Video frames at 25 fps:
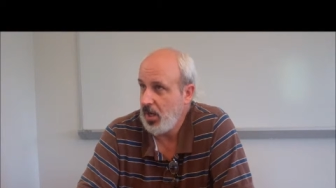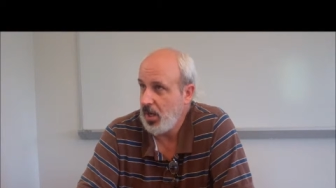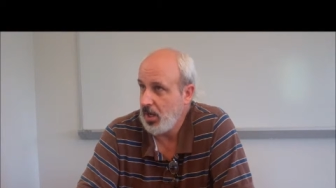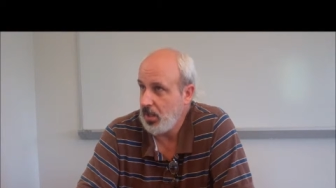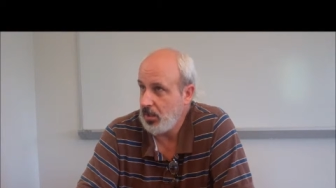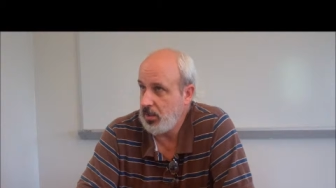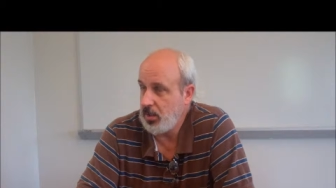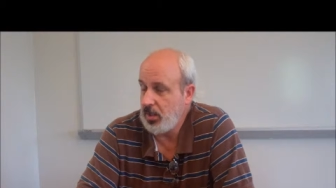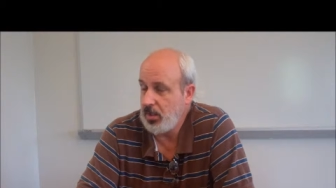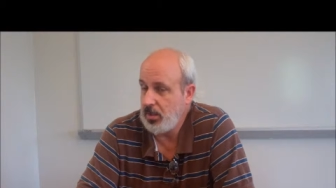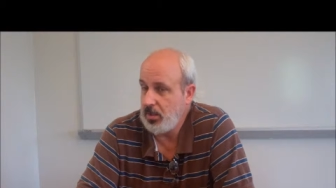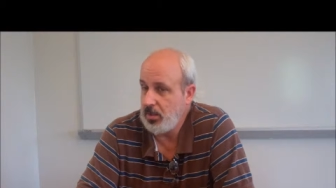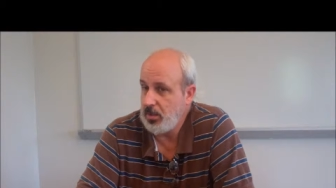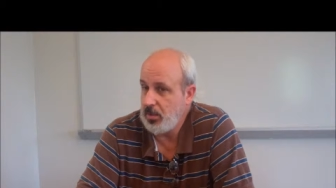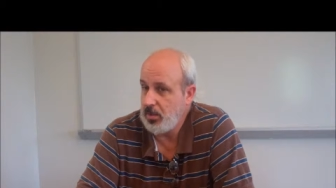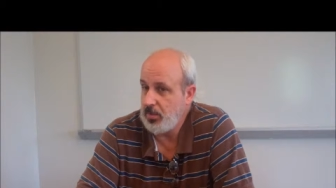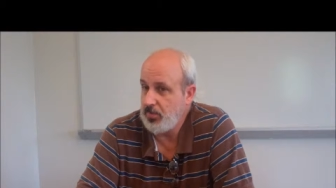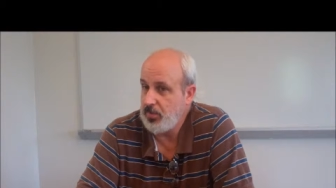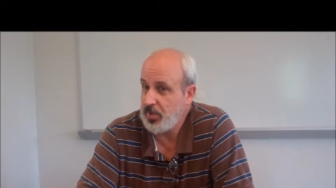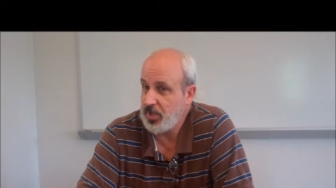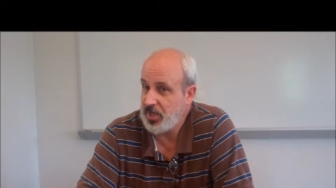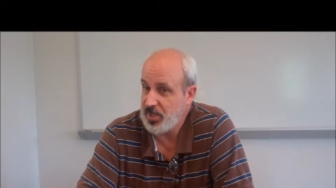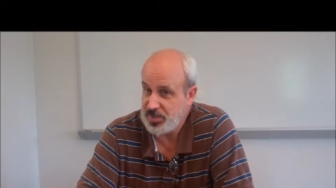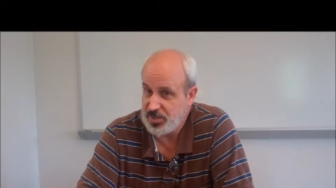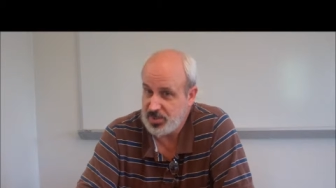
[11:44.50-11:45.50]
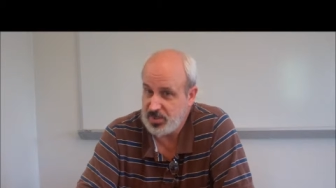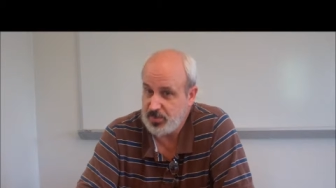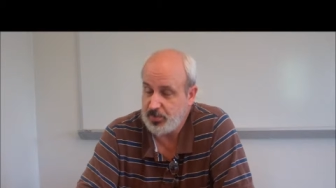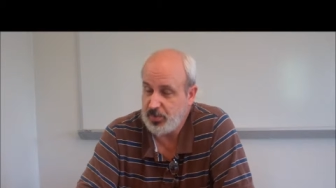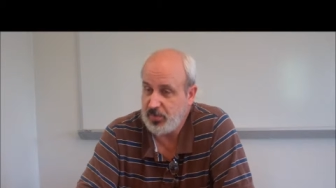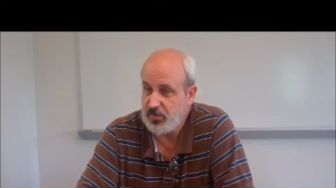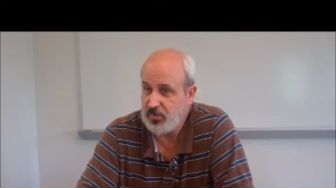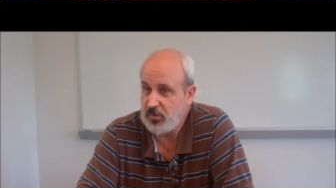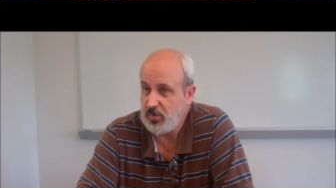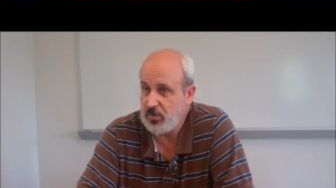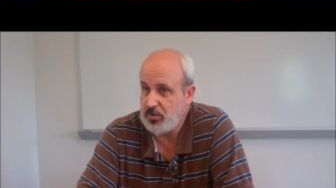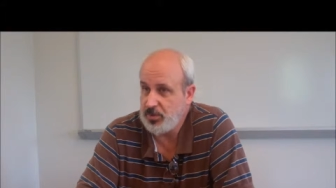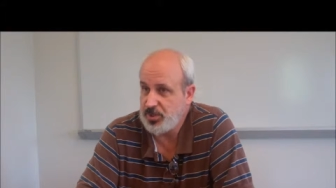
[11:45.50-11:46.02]
And then, because it's a
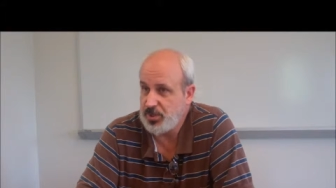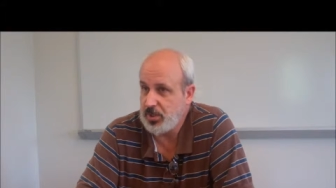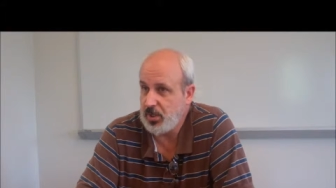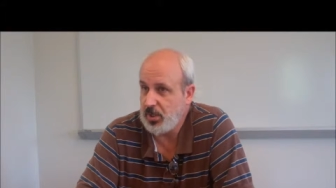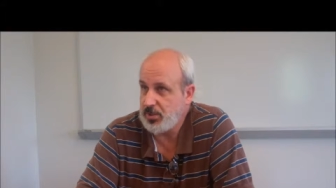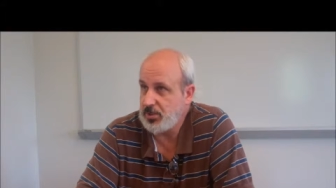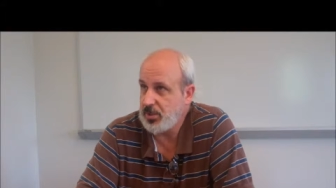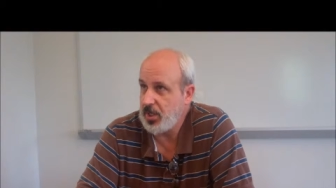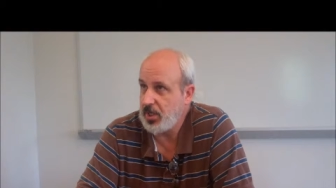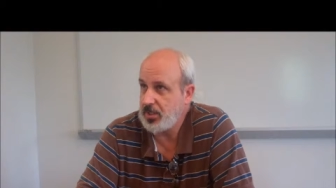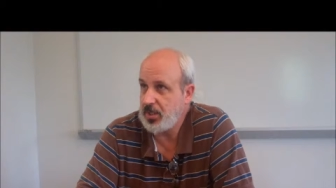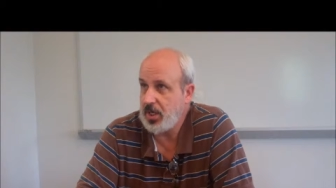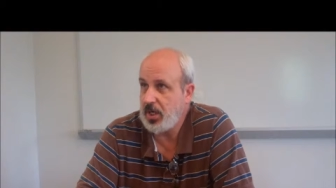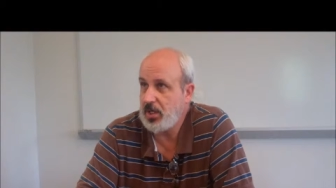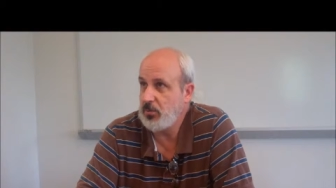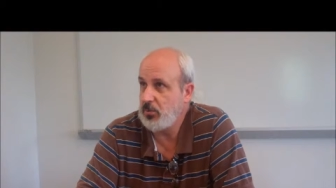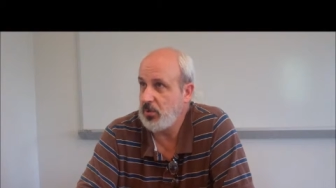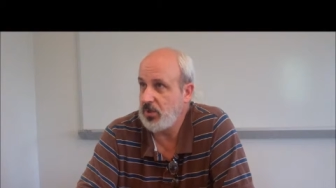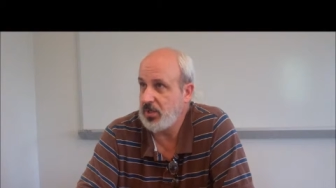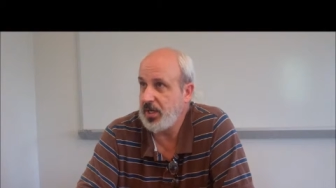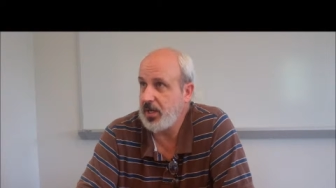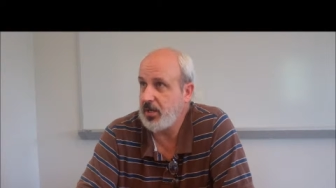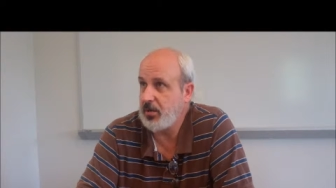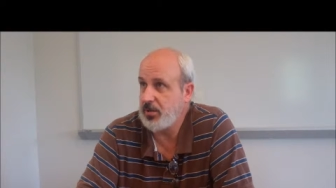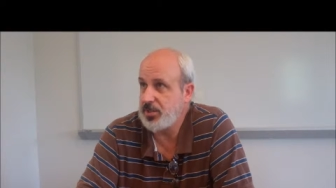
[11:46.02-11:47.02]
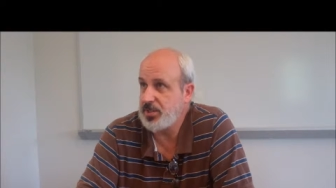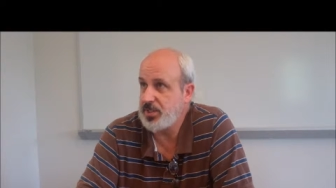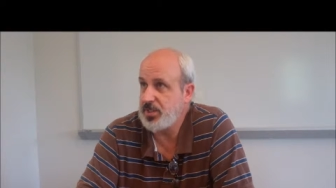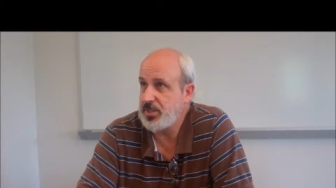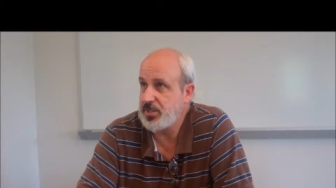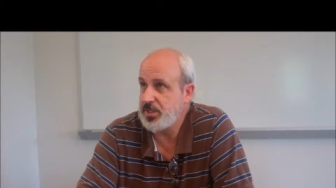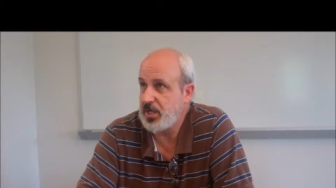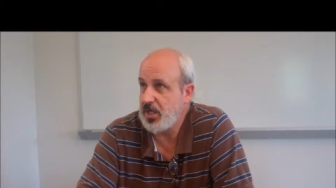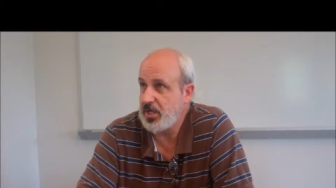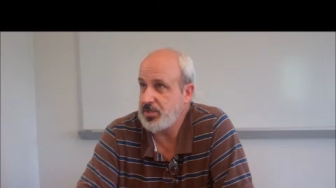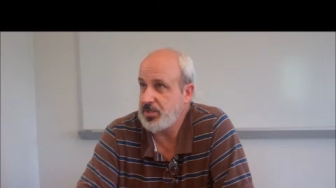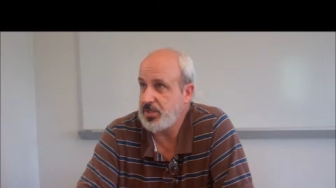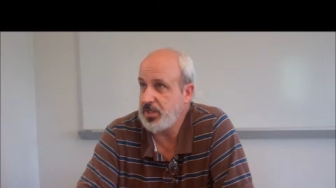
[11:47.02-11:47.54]
performance contract, Honeywell
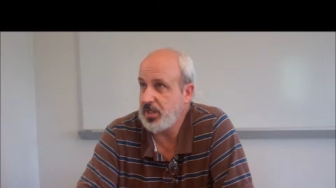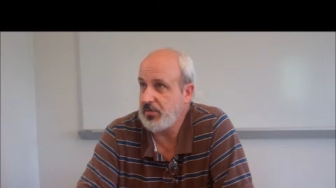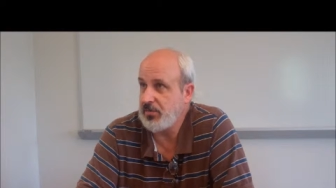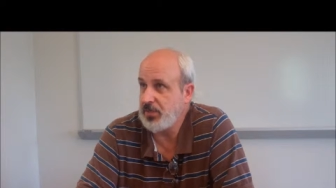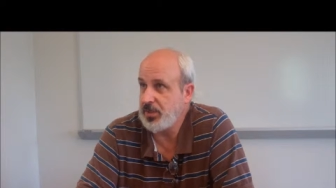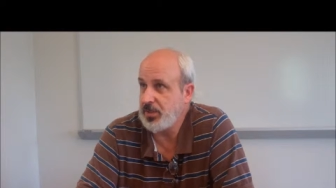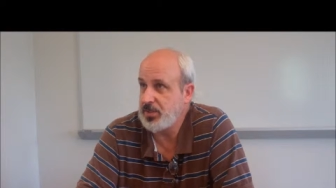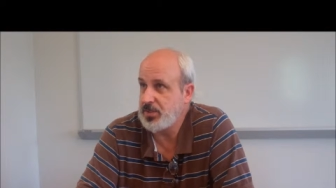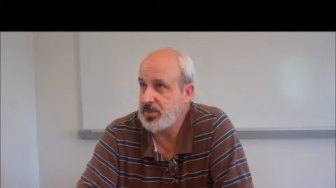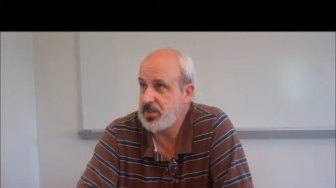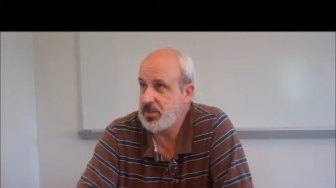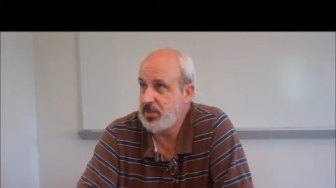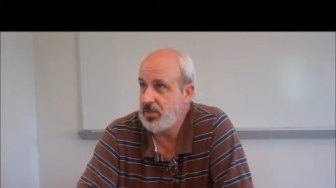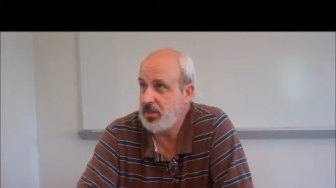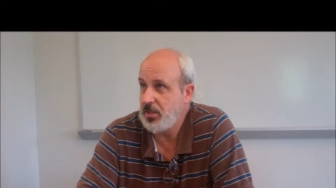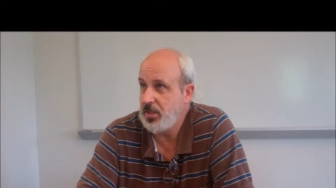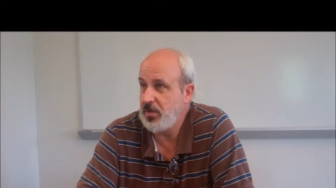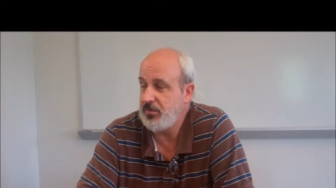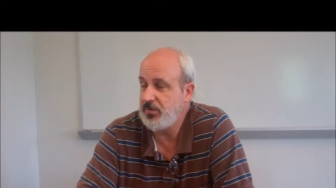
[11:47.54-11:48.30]
guarantees that savings.